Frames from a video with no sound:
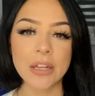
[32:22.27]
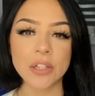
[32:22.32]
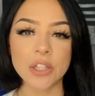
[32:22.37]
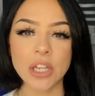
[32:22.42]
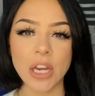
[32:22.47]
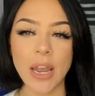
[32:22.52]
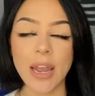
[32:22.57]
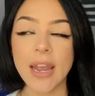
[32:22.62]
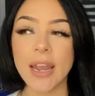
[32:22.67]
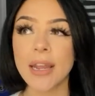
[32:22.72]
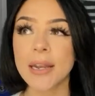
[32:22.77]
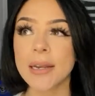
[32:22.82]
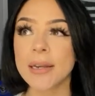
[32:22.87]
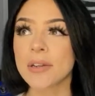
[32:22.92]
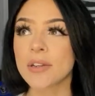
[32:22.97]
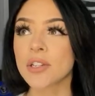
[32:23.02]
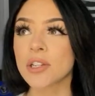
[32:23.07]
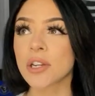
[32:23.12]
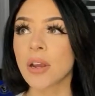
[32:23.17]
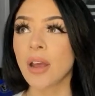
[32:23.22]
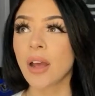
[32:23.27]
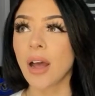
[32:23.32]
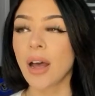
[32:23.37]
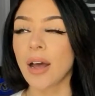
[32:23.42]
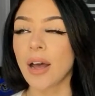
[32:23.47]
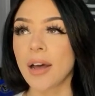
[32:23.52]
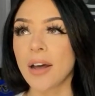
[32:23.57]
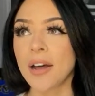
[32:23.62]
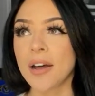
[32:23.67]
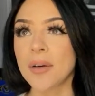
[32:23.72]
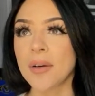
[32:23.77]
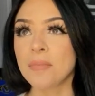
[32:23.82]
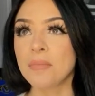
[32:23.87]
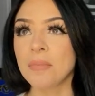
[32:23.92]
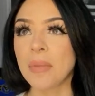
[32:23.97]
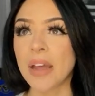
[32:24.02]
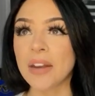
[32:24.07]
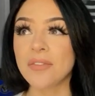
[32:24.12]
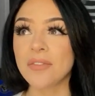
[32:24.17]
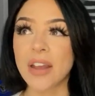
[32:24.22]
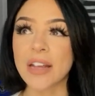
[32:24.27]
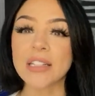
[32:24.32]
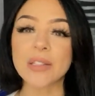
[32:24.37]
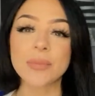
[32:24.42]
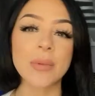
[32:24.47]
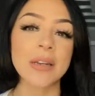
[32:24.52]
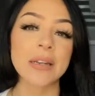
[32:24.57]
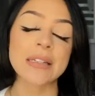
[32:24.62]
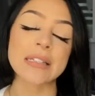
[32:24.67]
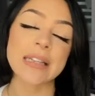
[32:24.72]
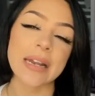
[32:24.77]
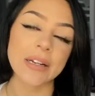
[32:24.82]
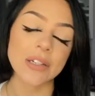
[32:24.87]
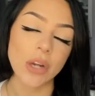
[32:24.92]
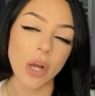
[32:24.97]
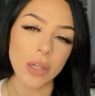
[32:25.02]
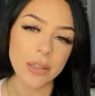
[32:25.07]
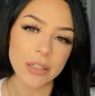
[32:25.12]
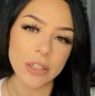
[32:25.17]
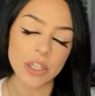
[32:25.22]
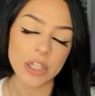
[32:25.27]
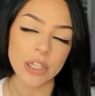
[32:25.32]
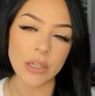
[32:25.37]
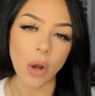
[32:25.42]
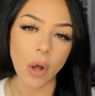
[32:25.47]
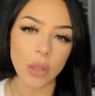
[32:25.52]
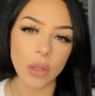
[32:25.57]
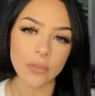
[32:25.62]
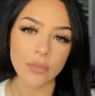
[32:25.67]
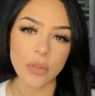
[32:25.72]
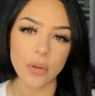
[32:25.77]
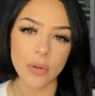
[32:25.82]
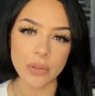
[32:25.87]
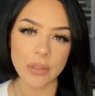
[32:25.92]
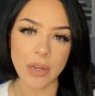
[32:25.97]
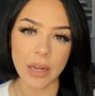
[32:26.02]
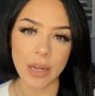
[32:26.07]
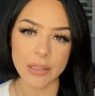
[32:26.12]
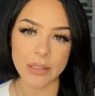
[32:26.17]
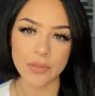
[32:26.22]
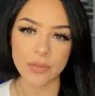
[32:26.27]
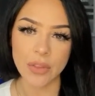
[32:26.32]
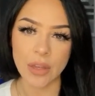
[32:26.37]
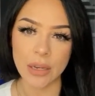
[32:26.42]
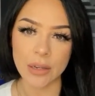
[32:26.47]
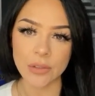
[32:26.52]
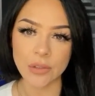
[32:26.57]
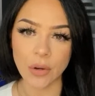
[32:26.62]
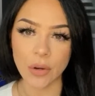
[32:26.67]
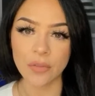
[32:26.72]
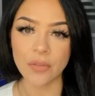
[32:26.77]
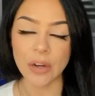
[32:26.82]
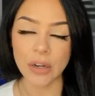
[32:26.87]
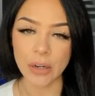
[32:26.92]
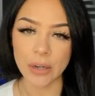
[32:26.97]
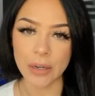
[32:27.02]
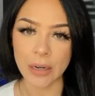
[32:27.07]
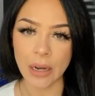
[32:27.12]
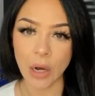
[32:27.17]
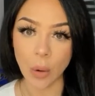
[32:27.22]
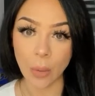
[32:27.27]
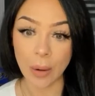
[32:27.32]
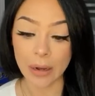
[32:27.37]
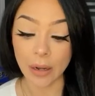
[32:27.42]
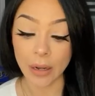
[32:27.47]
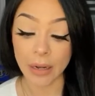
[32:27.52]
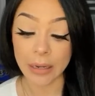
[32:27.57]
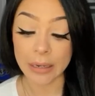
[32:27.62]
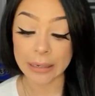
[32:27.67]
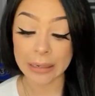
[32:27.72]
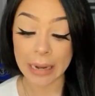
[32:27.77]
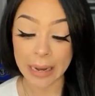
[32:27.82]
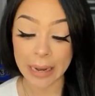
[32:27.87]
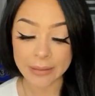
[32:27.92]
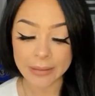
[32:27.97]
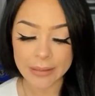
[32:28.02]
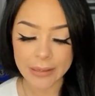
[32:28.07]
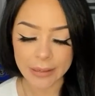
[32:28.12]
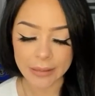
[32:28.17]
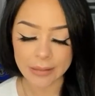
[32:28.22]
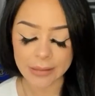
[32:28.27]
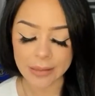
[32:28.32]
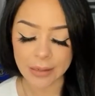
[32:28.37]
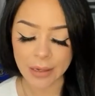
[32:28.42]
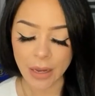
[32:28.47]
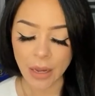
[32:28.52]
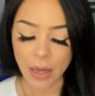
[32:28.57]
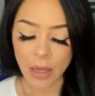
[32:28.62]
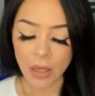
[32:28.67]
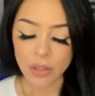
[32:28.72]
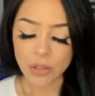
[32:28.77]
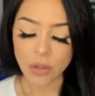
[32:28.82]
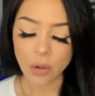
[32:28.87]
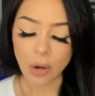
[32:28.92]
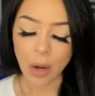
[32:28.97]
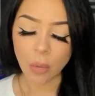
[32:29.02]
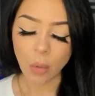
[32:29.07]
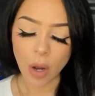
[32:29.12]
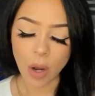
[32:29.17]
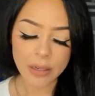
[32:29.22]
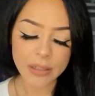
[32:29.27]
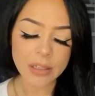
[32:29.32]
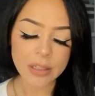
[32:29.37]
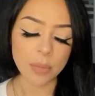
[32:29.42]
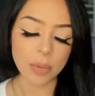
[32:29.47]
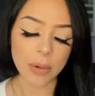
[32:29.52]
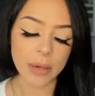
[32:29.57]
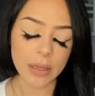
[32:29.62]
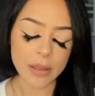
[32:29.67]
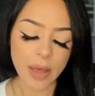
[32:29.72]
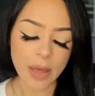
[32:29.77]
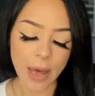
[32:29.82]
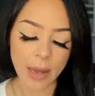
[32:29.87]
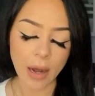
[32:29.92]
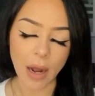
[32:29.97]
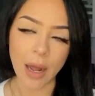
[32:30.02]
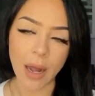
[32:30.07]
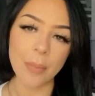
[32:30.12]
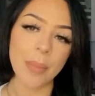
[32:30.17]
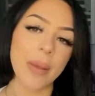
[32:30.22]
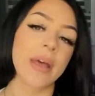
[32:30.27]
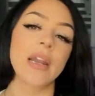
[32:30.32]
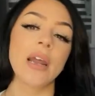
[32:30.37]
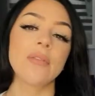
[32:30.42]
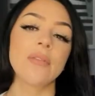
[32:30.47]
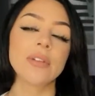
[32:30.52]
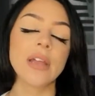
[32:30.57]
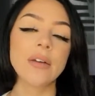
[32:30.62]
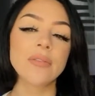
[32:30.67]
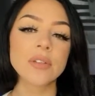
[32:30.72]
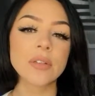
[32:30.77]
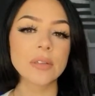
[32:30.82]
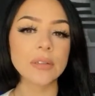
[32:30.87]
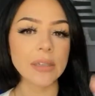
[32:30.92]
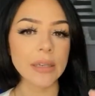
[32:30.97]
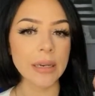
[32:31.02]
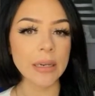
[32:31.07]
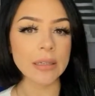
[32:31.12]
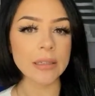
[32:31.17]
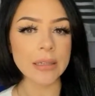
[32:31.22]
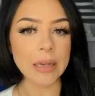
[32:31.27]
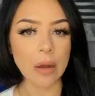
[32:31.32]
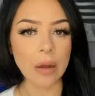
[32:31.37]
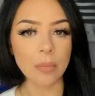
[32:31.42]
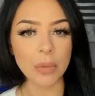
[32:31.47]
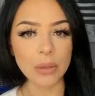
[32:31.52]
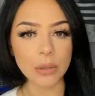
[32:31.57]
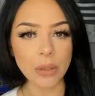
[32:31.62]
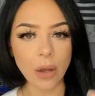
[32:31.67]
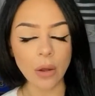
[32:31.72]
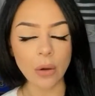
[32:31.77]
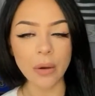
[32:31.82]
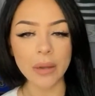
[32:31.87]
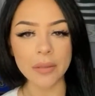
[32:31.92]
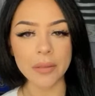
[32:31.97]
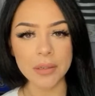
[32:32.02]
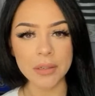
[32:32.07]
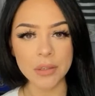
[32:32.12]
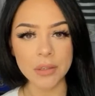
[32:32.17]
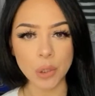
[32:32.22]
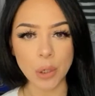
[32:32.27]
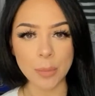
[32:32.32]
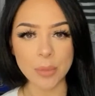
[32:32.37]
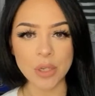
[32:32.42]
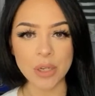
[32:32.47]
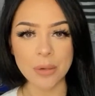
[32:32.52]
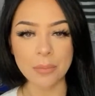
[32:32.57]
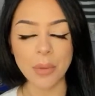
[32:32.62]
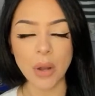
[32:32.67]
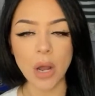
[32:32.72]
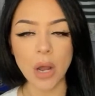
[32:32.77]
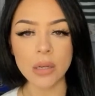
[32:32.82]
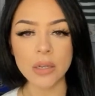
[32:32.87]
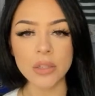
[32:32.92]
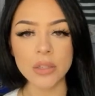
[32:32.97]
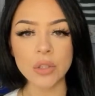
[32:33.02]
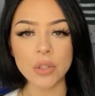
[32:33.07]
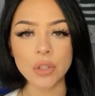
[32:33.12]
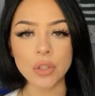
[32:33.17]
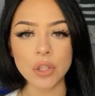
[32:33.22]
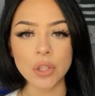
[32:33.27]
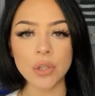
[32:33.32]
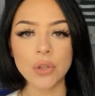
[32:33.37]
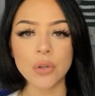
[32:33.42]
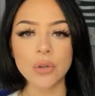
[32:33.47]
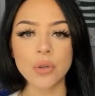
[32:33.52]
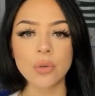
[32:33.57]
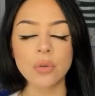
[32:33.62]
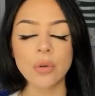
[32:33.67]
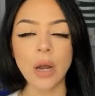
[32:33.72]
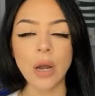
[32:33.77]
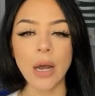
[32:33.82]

change, advancement in technology, all of those kinds of things are very Aquarian in essence. So I wanted to bring that up, and I've left a link down below in the description box to